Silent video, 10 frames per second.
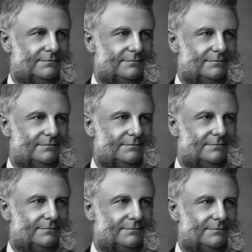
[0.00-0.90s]

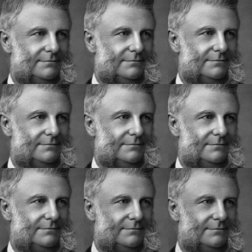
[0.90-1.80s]

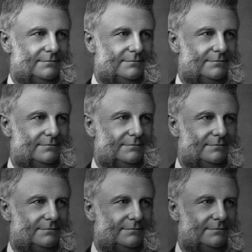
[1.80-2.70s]

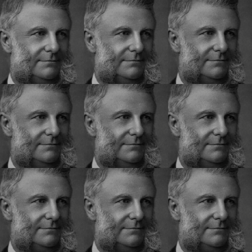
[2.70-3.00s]
(no one is talking)